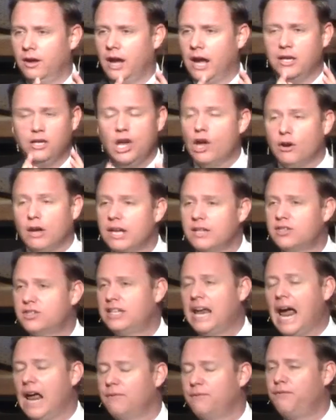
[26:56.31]
And you can
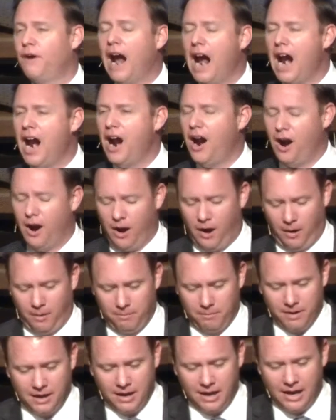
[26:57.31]
stand
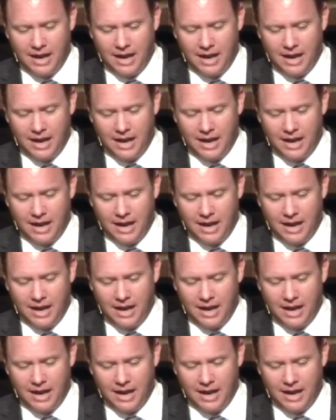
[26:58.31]
firm.